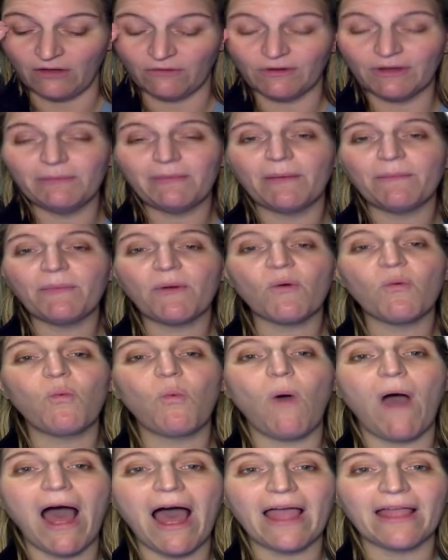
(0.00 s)
Remember
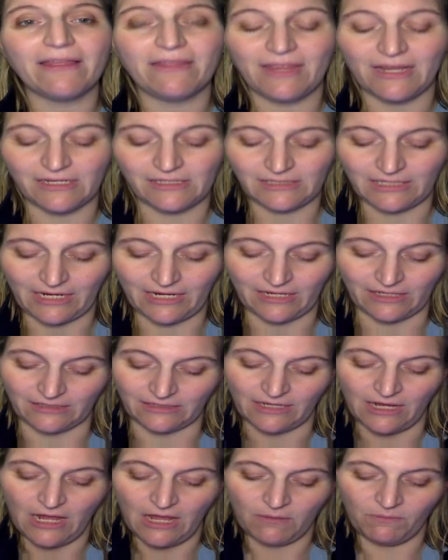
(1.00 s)
why this
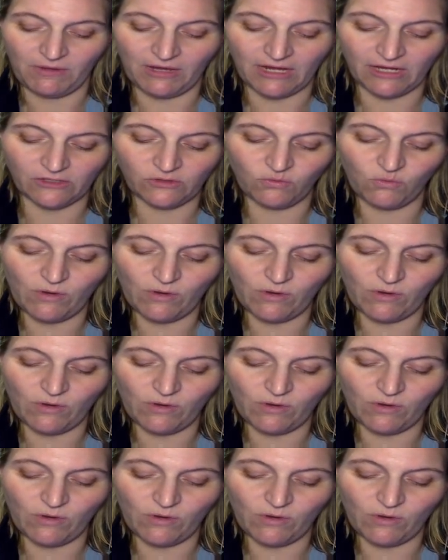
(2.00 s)
is, because